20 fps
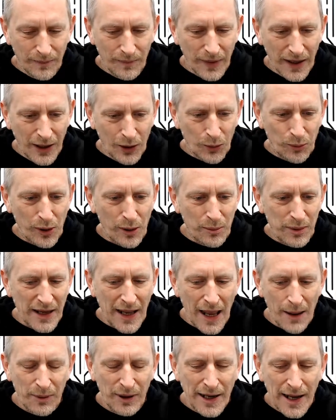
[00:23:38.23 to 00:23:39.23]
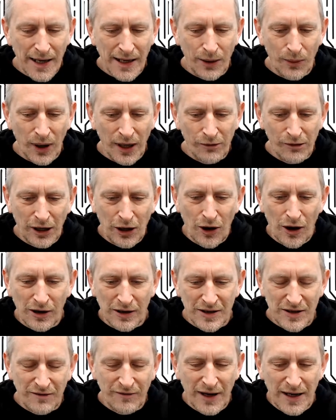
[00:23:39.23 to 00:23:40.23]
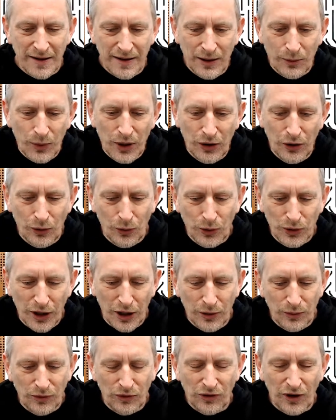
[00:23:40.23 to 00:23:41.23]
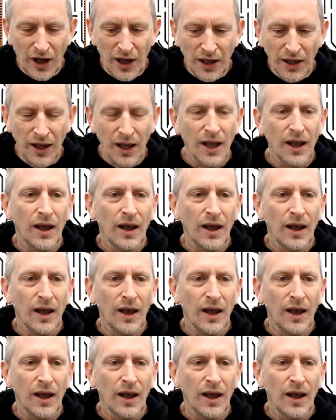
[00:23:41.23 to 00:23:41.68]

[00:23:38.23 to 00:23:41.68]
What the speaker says: It'll probably happen anyway, regardless of anything we do or don't say.